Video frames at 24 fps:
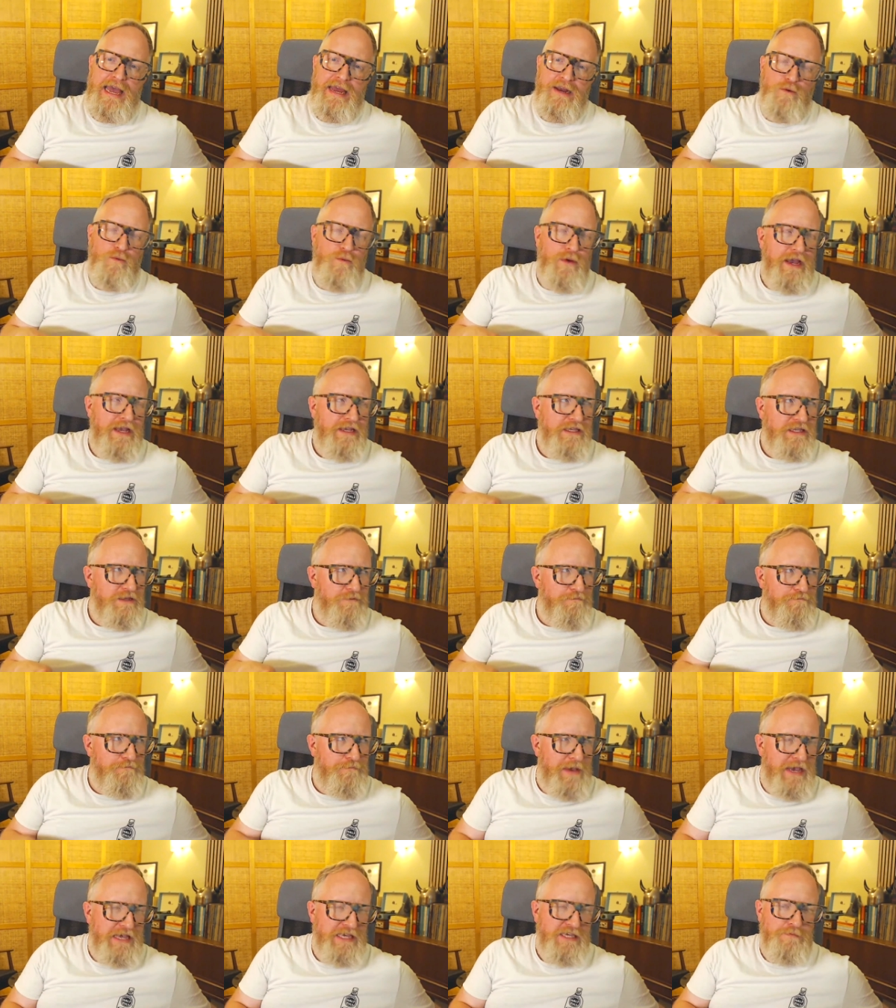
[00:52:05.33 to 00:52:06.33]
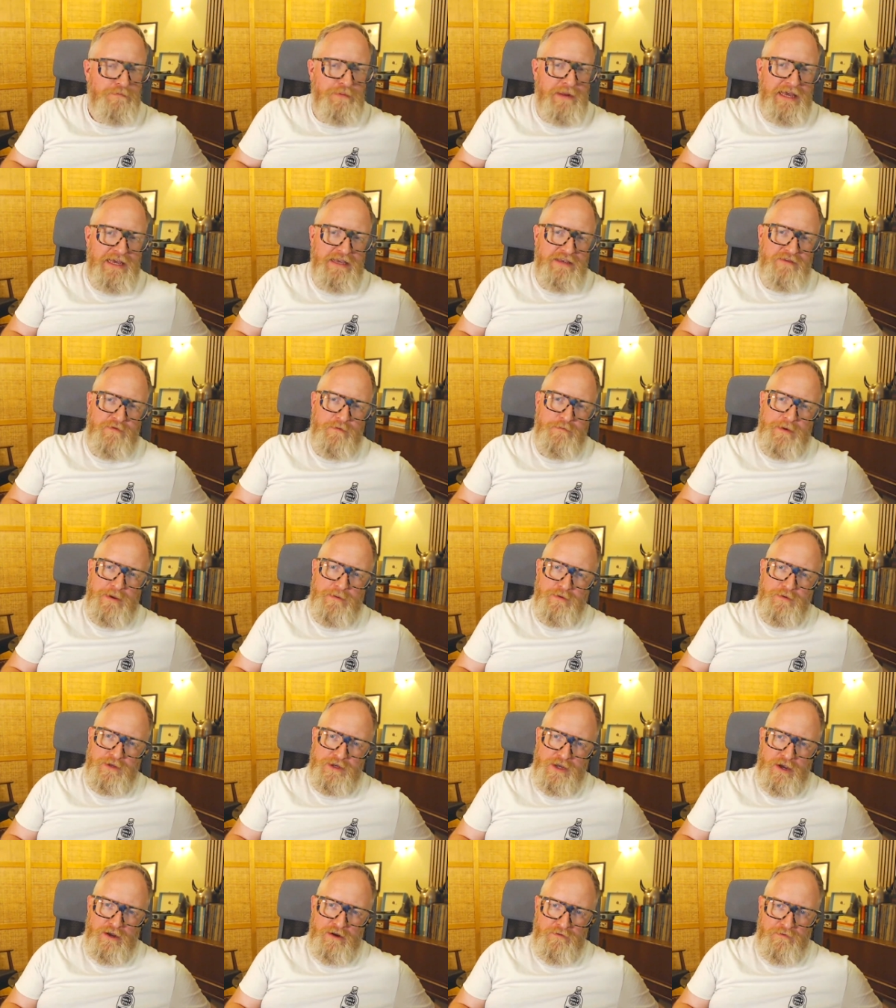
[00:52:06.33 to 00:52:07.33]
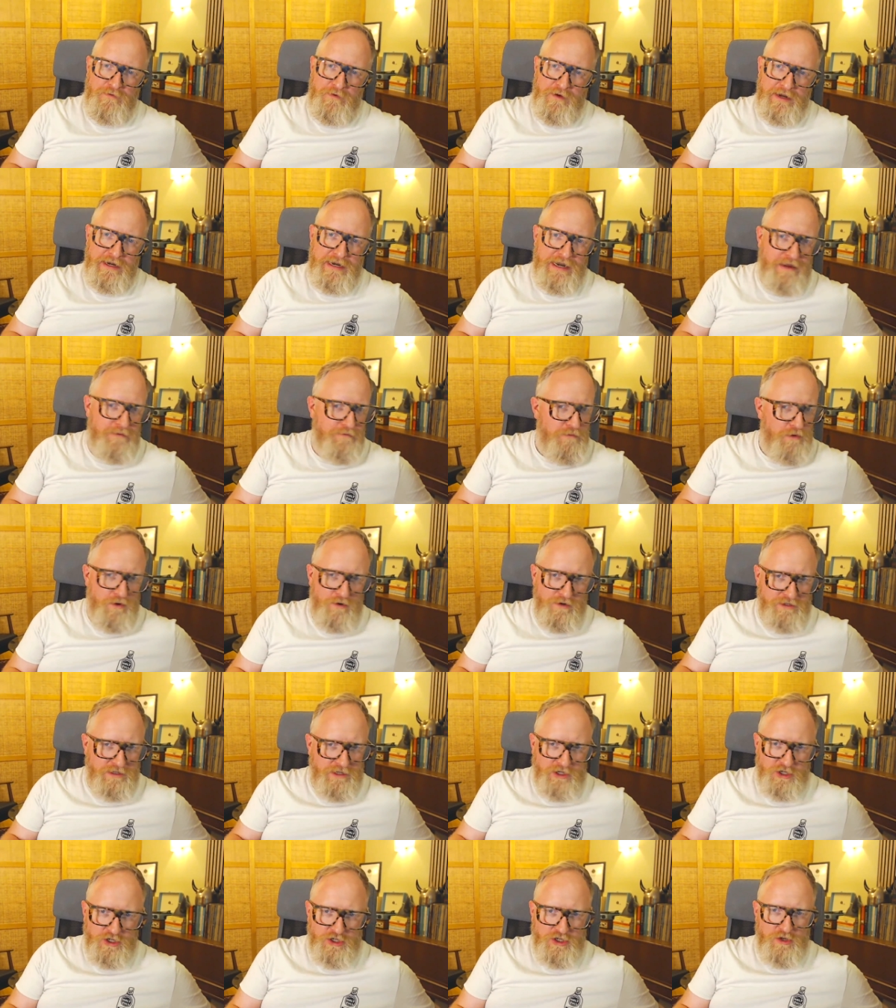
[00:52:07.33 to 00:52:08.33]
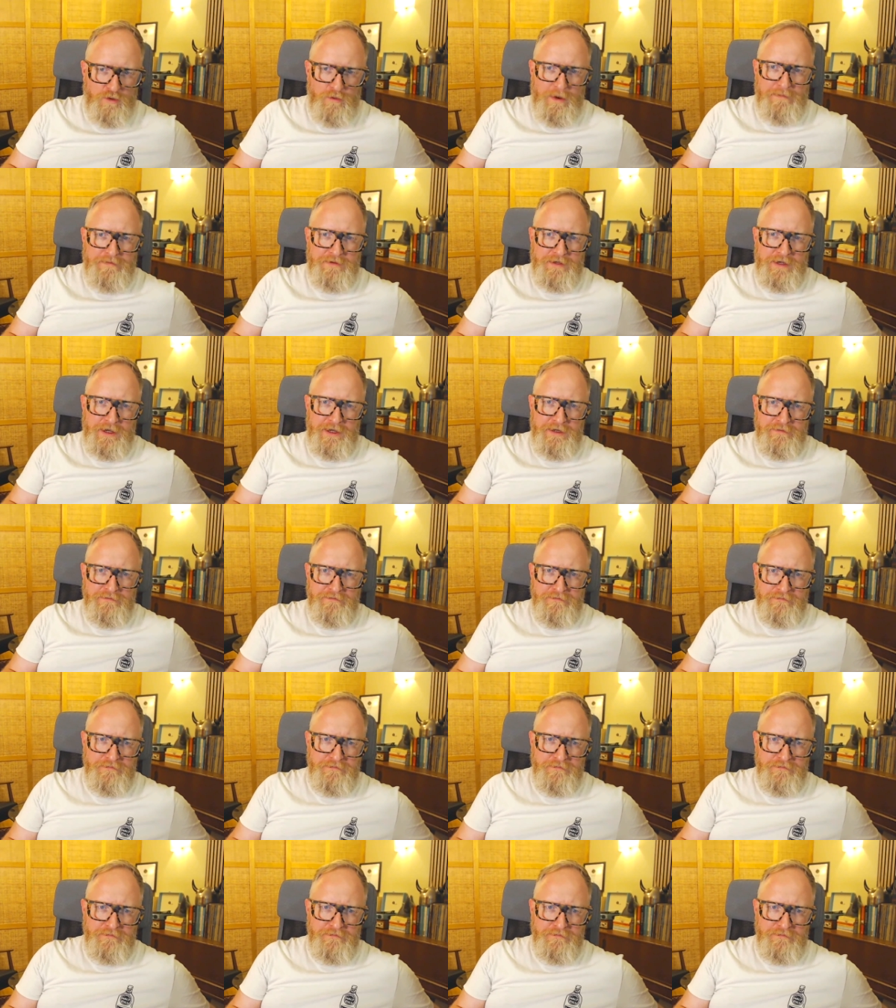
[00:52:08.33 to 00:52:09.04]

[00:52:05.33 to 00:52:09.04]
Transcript: Where's the best place for people to go to find out more? Is it just your website?